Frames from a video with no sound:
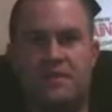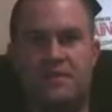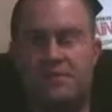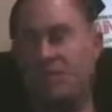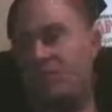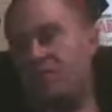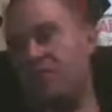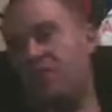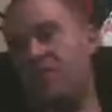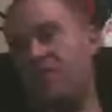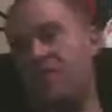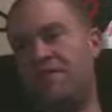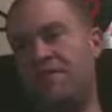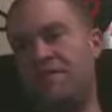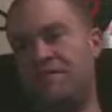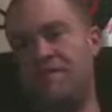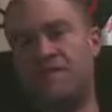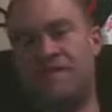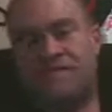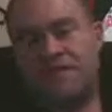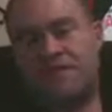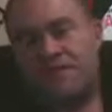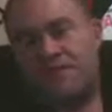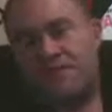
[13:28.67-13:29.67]
You don't have
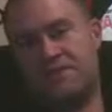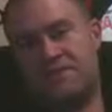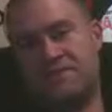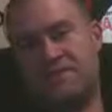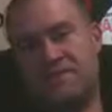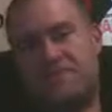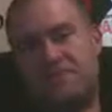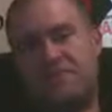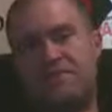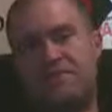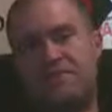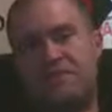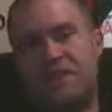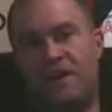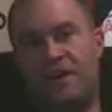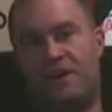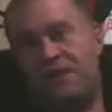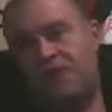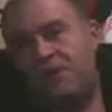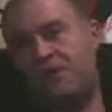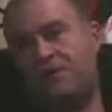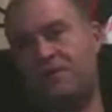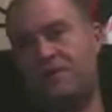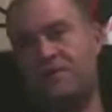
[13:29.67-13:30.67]
cleats on, you slip and
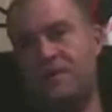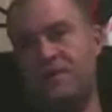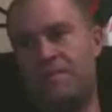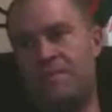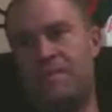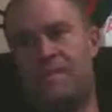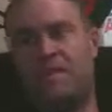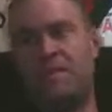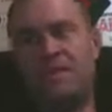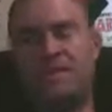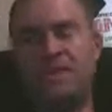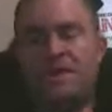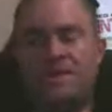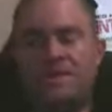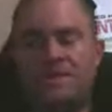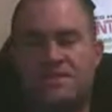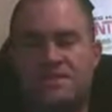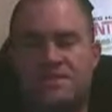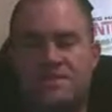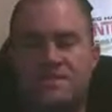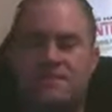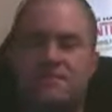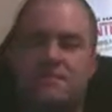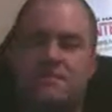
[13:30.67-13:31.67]
fall, well, you might be wearing a
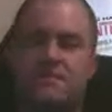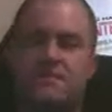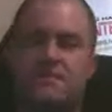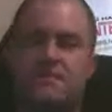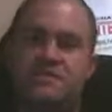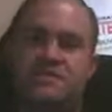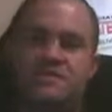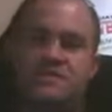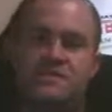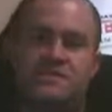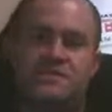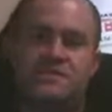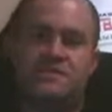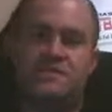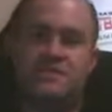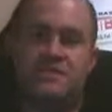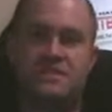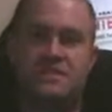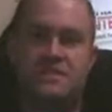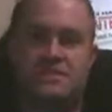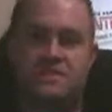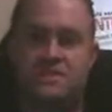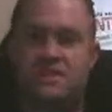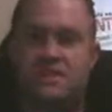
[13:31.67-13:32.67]
cast for 2 months. So that's your
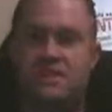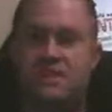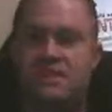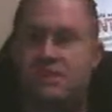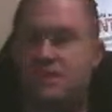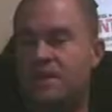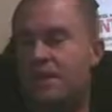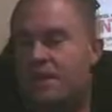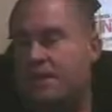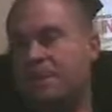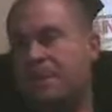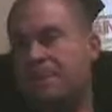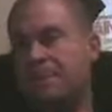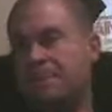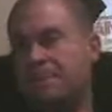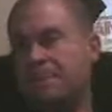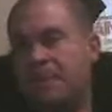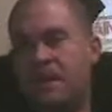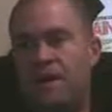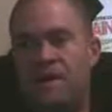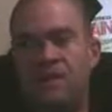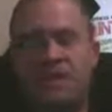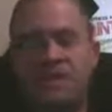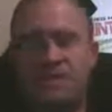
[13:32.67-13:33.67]
decision. Well, me,
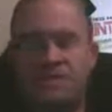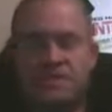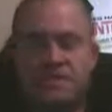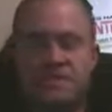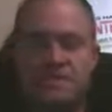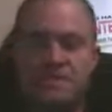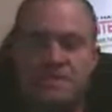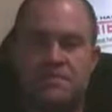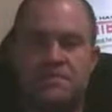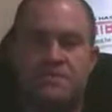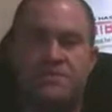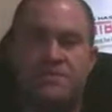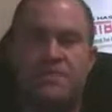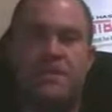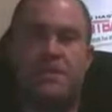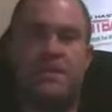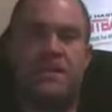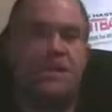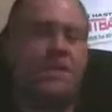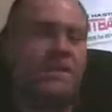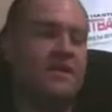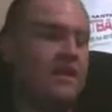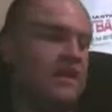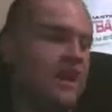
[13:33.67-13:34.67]
I don't like to slip and
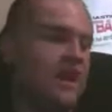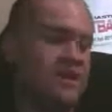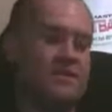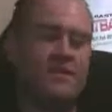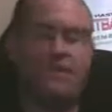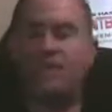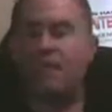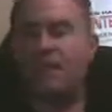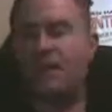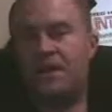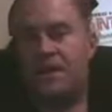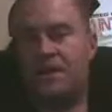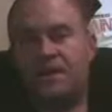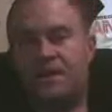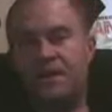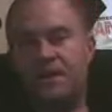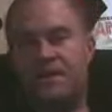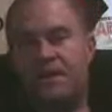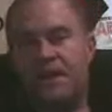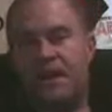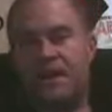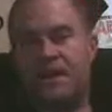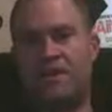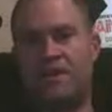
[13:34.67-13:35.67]
fall. I don't like
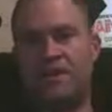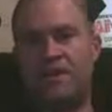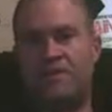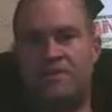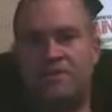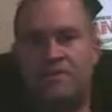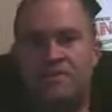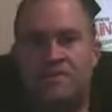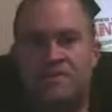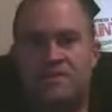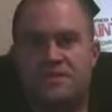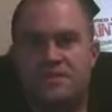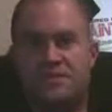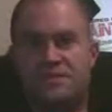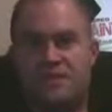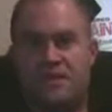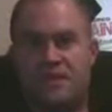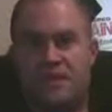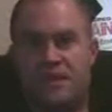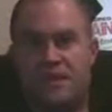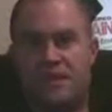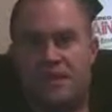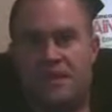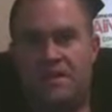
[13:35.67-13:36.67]
kneeing down on roots
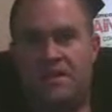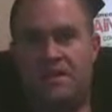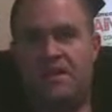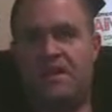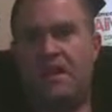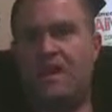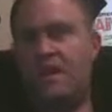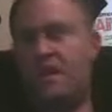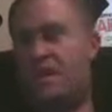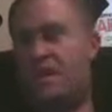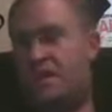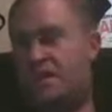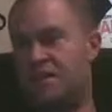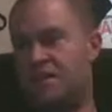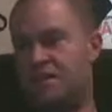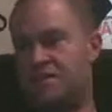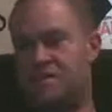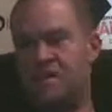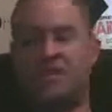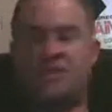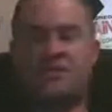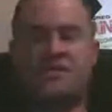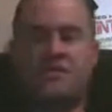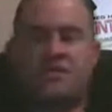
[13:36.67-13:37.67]
and
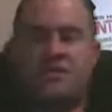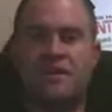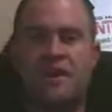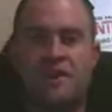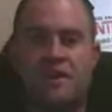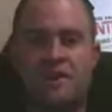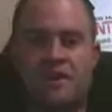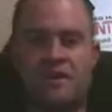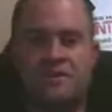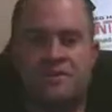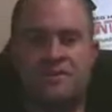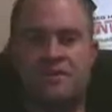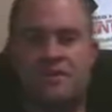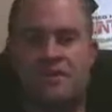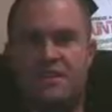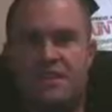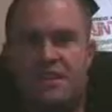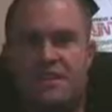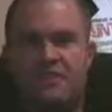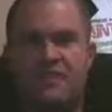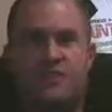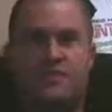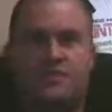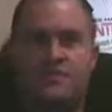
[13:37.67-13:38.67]
sprinkler heads and
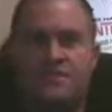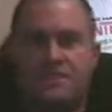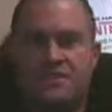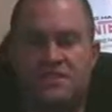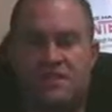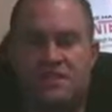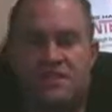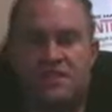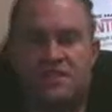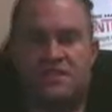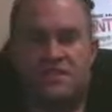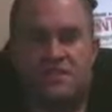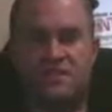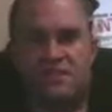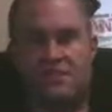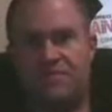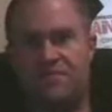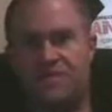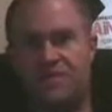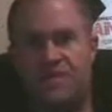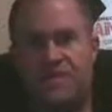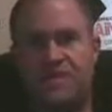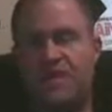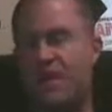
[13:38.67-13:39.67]
leftover steaks and
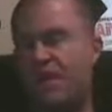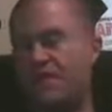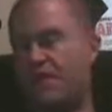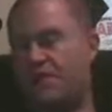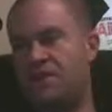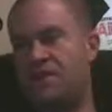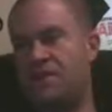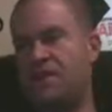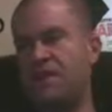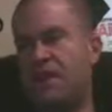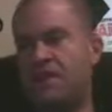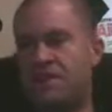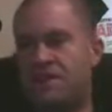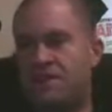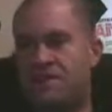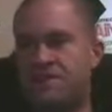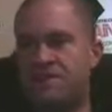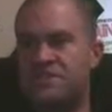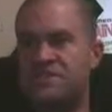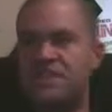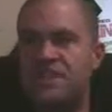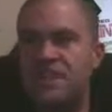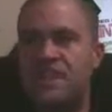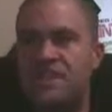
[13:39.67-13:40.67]
stuff like that. I don't like
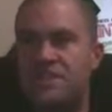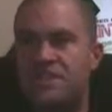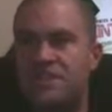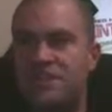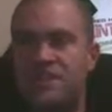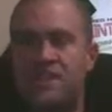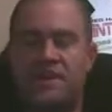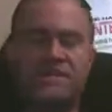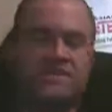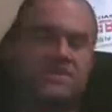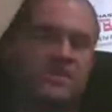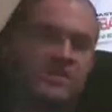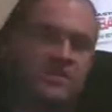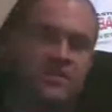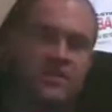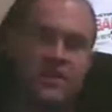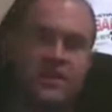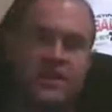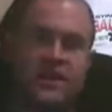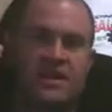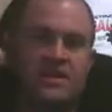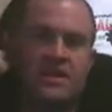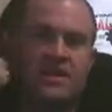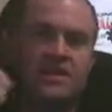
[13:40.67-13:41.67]
getting shot in the nuts. I
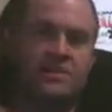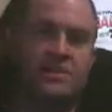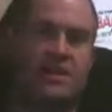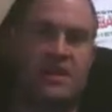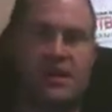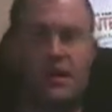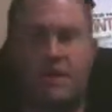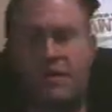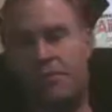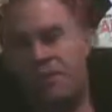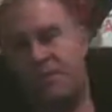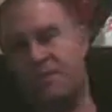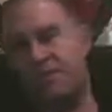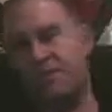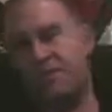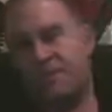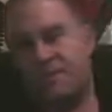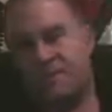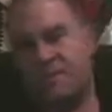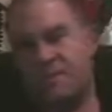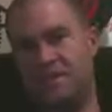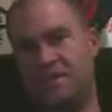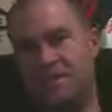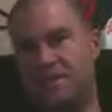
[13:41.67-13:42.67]
don't like getting my elbows
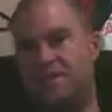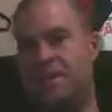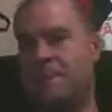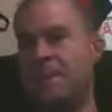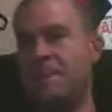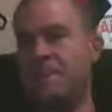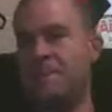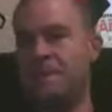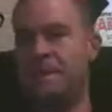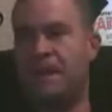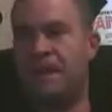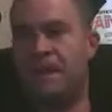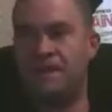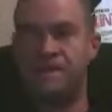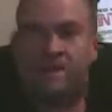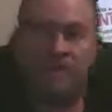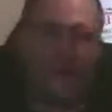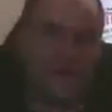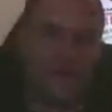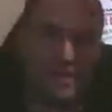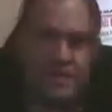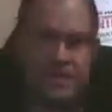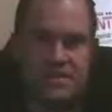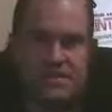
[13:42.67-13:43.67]
skinned. And I
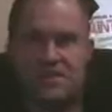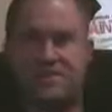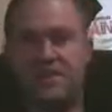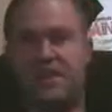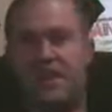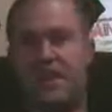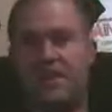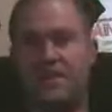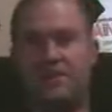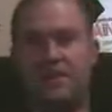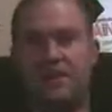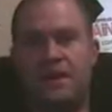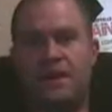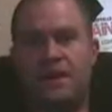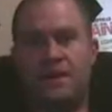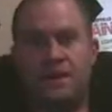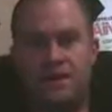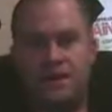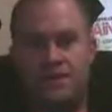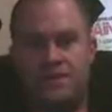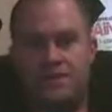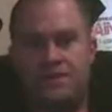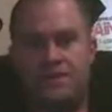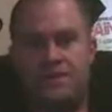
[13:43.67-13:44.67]
don't like getting shot in my
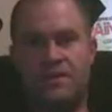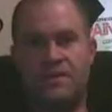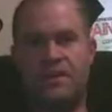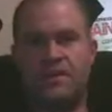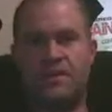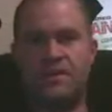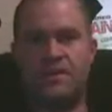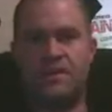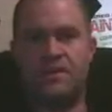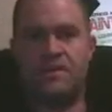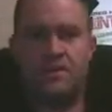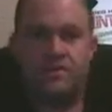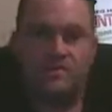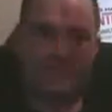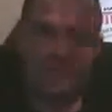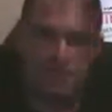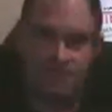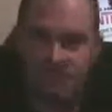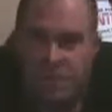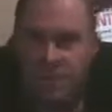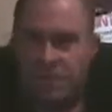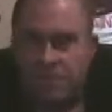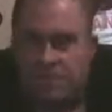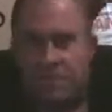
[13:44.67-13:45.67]
head, really,
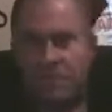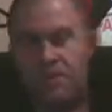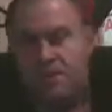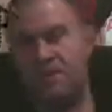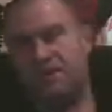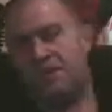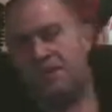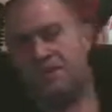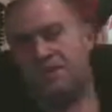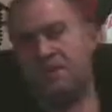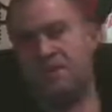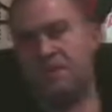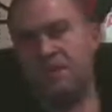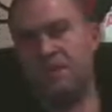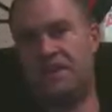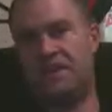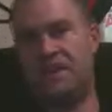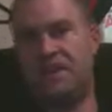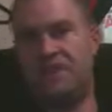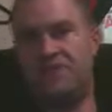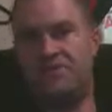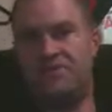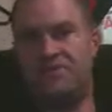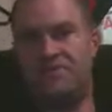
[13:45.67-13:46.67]
from up close and
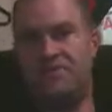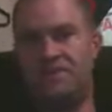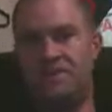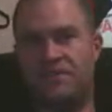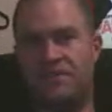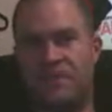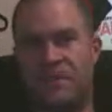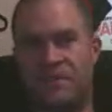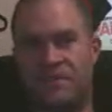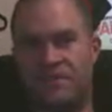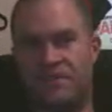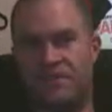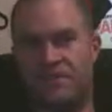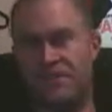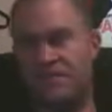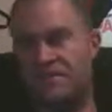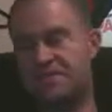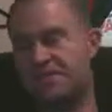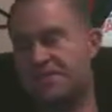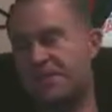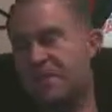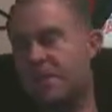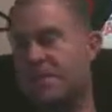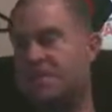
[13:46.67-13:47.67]
having to feel that sting
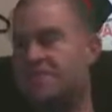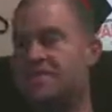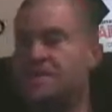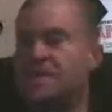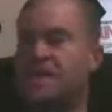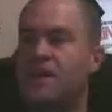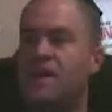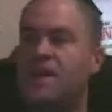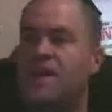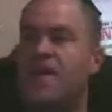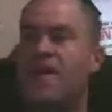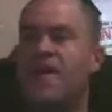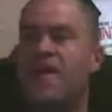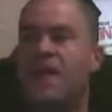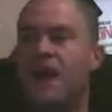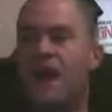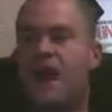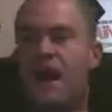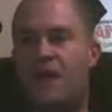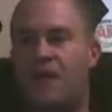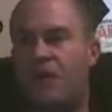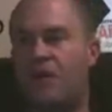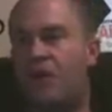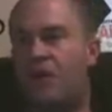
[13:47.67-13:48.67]
as well. So
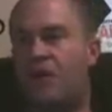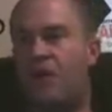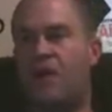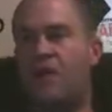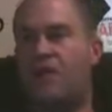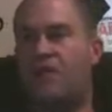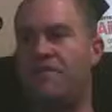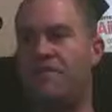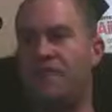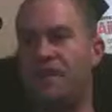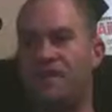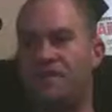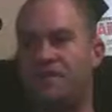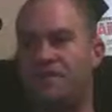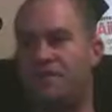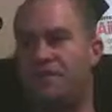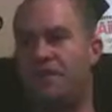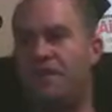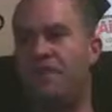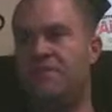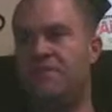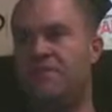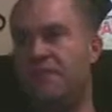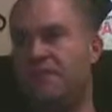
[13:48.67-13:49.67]
I wear all of that
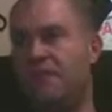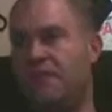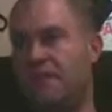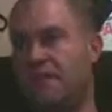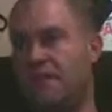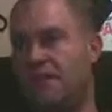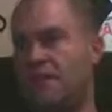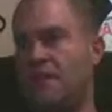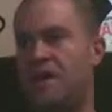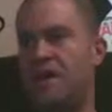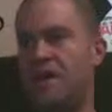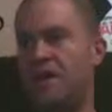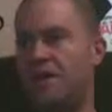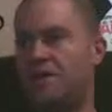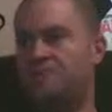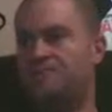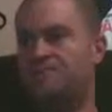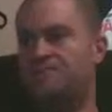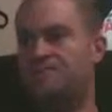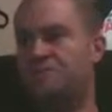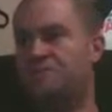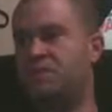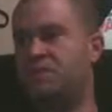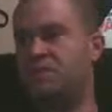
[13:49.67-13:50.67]
stuff.
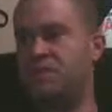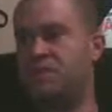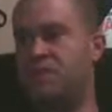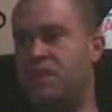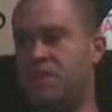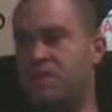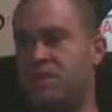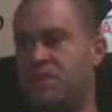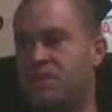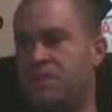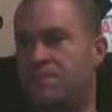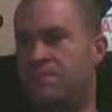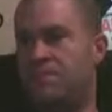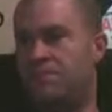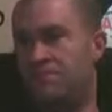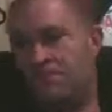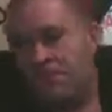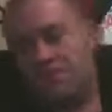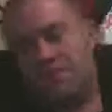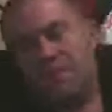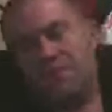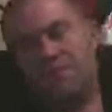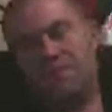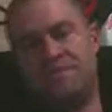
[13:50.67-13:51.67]
Does it make me a
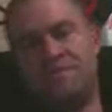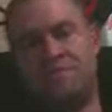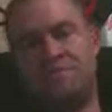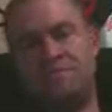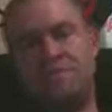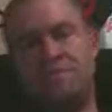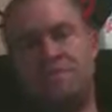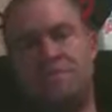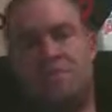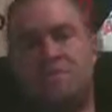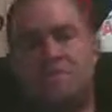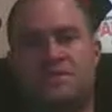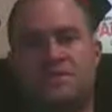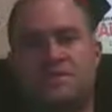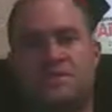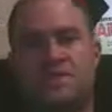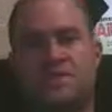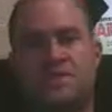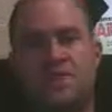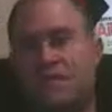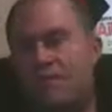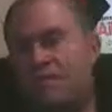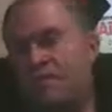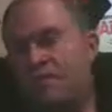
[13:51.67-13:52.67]
pussy? Who gives a shit? But you
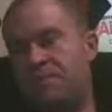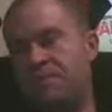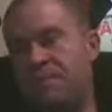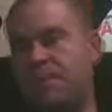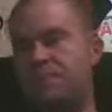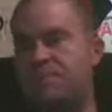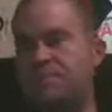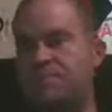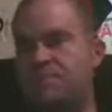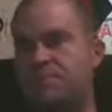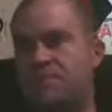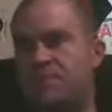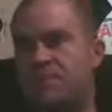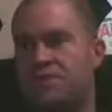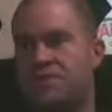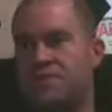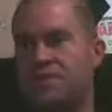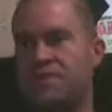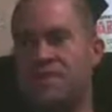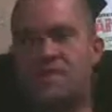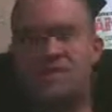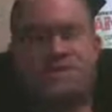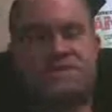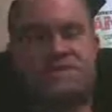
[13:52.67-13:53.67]
know what? I've been playing for
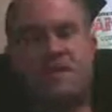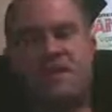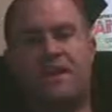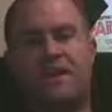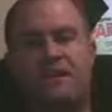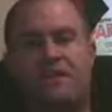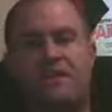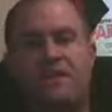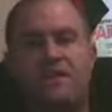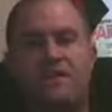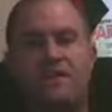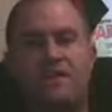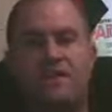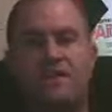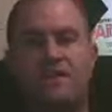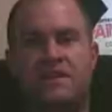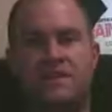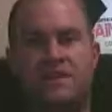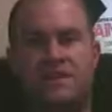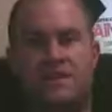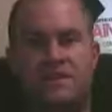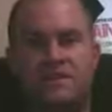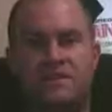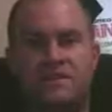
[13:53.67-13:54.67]
23 years and I have hardly
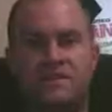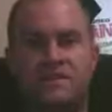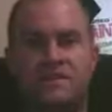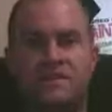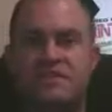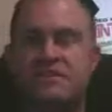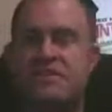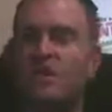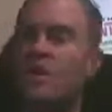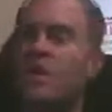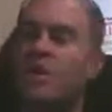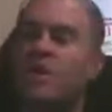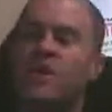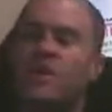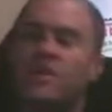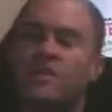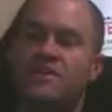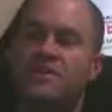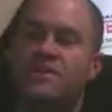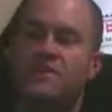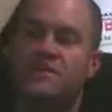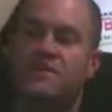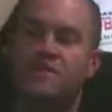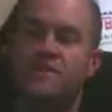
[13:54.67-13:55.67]
any injuries. So
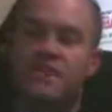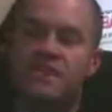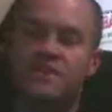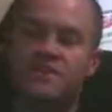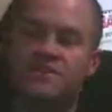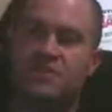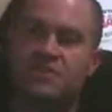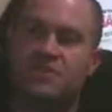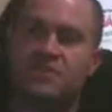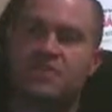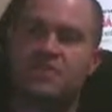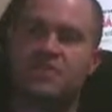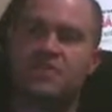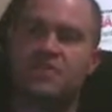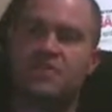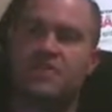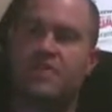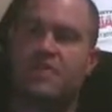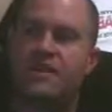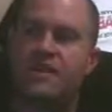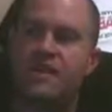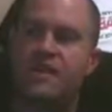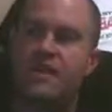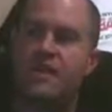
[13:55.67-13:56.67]
you decide your own
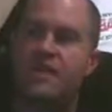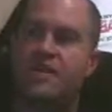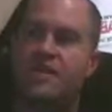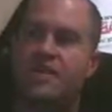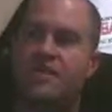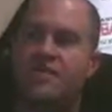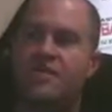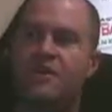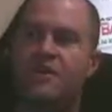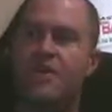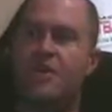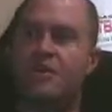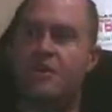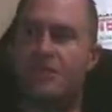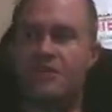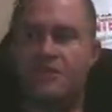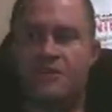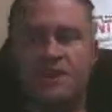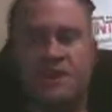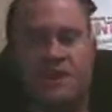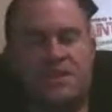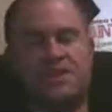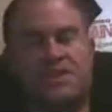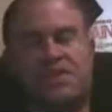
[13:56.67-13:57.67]
level of
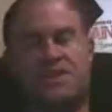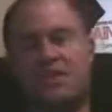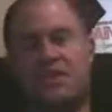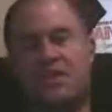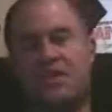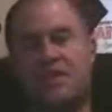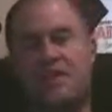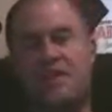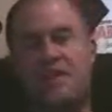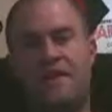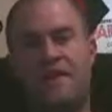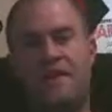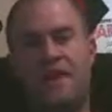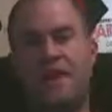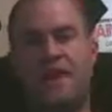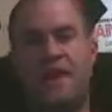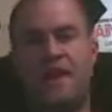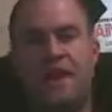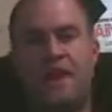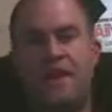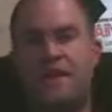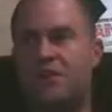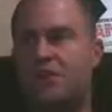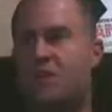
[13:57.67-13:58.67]
protection
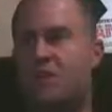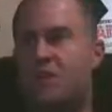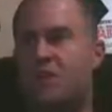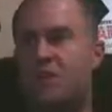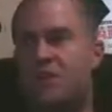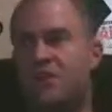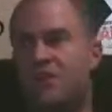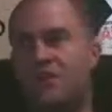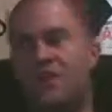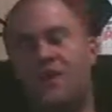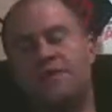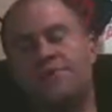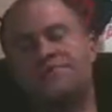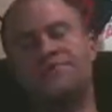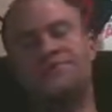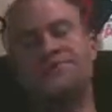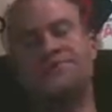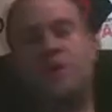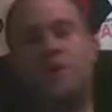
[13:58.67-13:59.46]
and go from there.